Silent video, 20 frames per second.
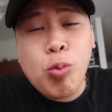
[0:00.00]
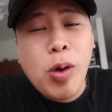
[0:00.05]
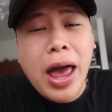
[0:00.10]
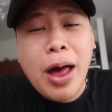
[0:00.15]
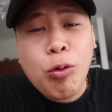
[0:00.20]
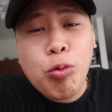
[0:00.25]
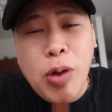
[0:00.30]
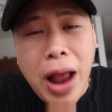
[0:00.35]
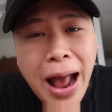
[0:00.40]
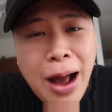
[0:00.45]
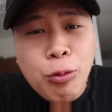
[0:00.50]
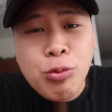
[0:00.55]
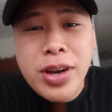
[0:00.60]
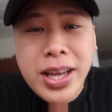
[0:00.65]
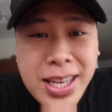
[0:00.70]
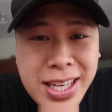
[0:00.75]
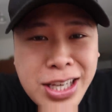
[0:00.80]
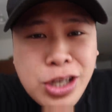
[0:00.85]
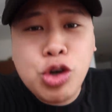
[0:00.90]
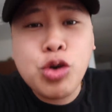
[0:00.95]

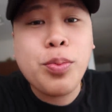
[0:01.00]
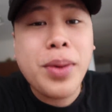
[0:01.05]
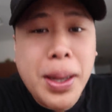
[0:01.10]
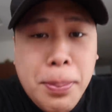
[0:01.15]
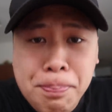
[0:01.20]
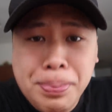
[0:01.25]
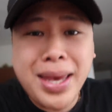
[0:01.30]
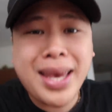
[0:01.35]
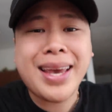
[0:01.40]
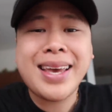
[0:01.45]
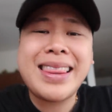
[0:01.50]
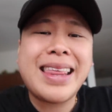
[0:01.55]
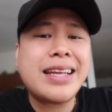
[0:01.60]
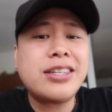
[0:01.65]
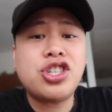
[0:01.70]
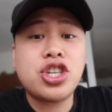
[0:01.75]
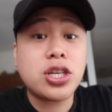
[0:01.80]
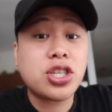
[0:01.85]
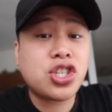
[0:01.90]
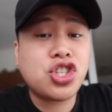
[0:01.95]
well-rounded human being
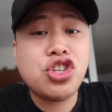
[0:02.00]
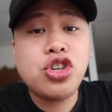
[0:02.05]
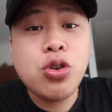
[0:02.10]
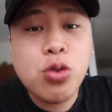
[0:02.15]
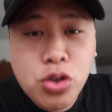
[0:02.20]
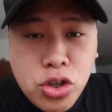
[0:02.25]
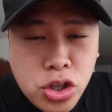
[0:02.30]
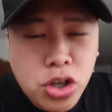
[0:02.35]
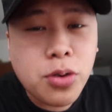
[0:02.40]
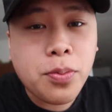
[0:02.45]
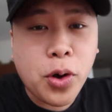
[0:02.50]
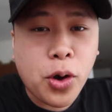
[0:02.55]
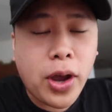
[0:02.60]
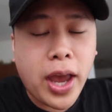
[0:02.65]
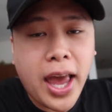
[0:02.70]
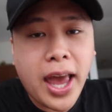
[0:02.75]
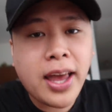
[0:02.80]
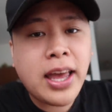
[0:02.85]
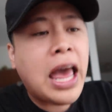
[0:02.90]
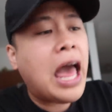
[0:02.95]
than just YouTube,
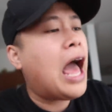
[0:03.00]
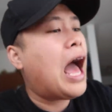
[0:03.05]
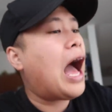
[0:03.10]
okay?